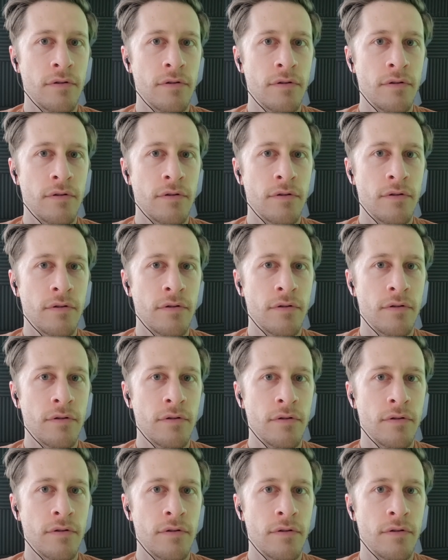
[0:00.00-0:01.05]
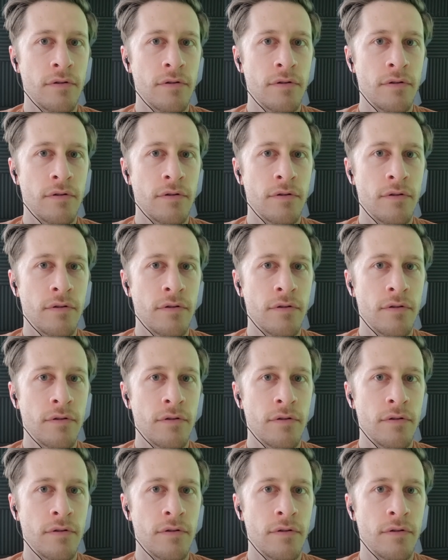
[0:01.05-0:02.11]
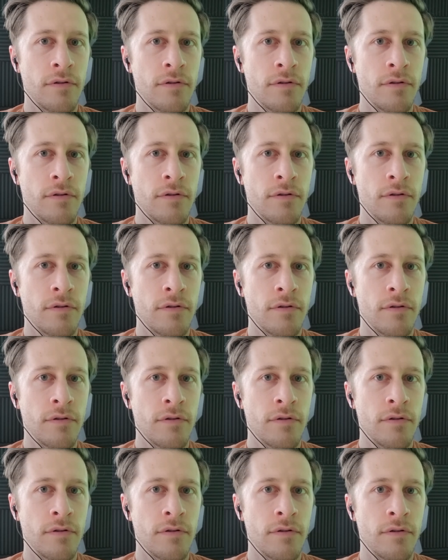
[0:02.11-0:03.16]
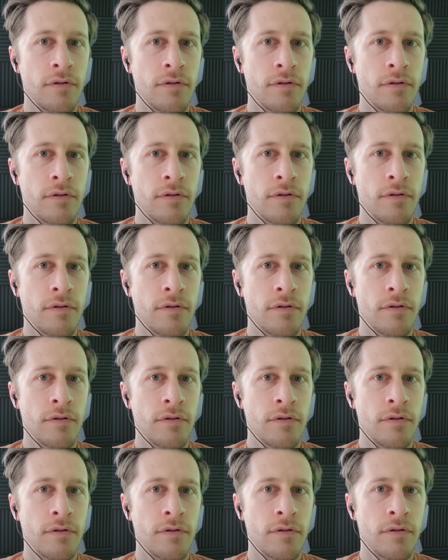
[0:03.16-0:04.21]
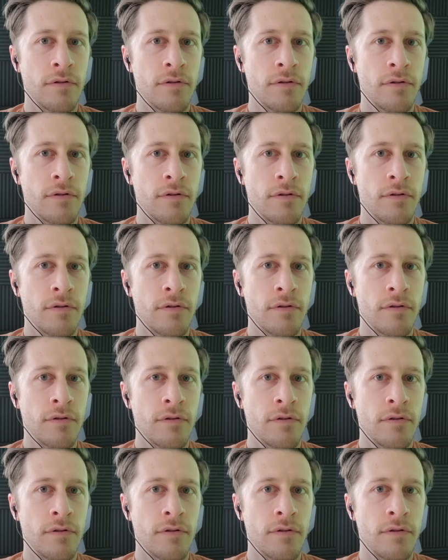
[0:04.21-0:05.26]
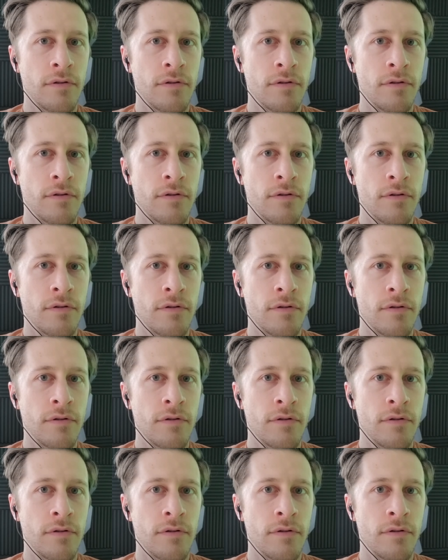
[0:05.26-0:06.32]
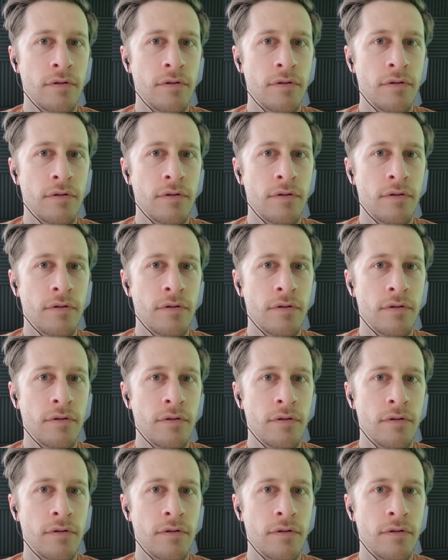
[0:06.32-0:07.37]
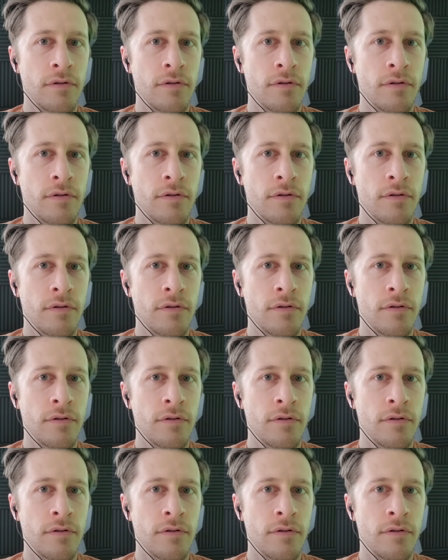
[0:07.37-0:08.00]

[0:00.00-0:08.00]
(silent)